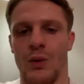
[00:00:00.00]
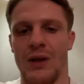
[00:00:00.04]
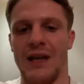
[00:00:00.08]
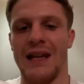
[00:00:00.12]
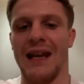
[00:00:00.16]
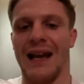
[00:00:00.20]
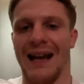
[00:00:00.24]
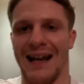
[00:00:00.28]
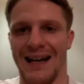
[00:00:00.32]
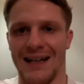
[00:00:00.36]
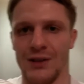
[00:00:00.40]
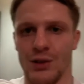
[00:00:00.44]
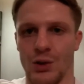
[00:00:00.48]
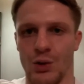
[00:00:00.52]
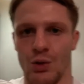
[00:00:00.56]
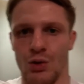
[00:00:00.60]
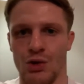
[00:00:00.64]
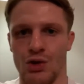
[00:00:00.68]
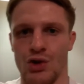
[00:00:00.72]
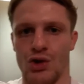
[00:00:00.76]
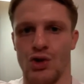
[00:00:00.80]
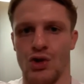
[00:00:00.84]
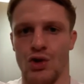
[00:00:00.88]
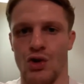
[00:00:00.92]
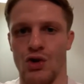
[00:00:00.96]
And we
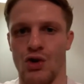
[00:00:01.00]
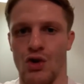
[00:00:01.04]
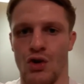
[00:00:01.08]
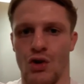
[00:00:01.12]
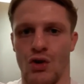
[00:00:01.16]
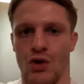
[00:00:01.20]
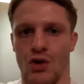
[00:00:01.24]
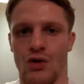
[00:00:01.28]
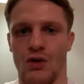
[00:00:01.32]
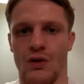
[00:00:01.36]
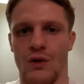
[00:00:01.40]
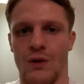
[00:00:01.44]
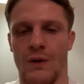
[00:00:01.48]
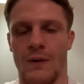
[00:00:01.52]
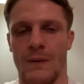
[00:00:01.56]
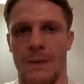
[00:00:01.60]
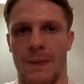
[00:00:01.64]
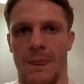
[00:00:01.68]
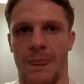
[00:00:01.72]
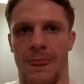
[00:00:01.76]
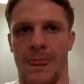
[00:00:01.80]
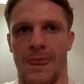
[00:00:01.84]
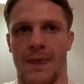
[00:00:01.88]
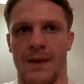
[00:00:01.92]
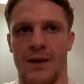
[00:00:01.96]
had our own show.
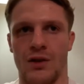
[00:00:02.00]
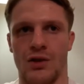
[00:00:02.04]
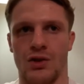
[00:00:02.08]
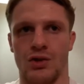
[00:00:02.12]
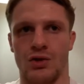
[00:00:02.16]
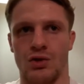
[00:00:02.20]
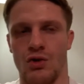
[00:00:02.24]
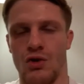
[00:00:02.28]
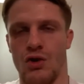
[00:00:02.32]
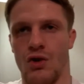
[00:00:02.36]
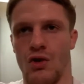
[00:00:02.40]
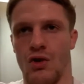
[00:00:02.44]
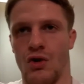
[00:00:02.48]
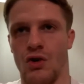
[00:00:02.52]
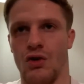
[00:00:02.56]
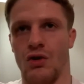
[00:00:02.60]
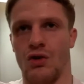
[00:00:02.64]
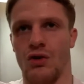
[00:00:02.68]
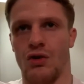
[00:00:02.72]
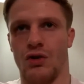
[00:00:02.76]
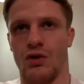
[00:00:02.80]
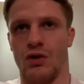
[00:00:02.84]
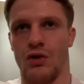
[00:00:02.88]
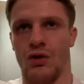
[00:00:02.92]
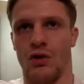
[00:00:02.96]
So
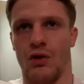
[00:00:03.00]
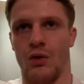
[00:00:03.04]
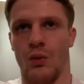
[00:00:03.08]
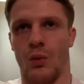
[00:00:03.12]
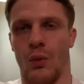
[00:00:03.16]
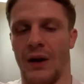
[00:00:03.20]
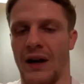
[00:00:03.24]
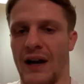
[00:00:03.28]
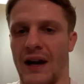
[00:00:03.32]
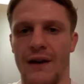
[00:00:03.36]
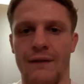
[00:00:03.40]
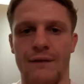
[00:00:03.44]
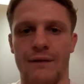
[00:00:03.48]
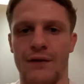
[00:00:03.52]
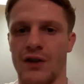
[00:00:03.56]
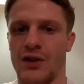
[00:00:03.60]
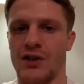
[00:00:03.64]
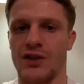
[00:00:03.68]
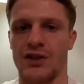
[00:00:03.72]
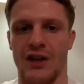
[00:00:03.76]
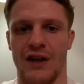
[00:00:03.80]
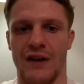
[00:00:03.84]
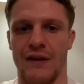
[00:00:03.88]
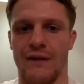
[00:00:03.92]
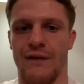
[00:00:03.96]
when I
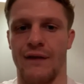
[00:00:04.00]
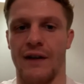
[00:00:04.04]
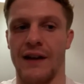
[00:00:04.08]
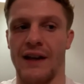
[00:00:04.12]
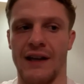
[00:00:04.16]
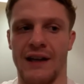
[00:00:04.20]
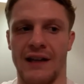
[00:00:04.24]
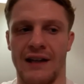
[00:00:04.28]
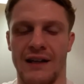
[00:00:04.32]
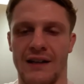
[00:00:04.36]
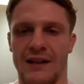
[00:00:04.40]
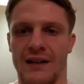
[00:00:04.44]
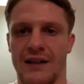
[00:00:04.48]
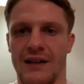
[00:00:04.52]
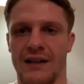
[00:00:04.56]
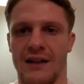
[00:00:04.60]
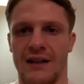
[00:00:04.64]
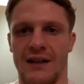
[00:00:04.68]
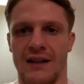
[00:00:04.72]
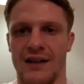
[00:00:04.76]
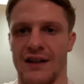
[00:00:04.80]
first started fighting,